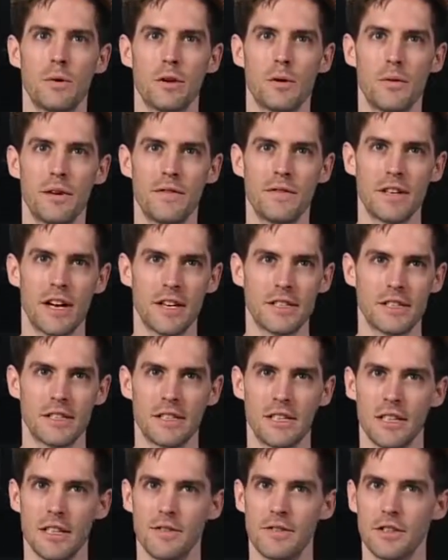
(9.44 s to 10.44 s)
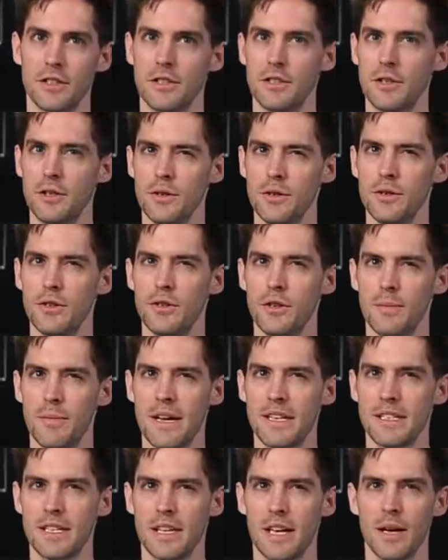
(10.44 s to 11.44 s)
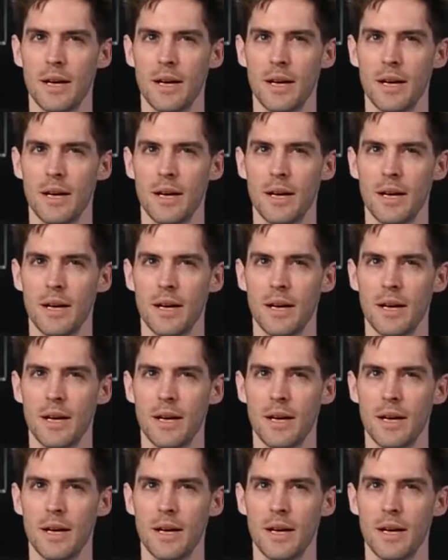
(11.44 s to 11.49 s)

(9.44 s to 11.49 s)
work we've done to deliver two new amazing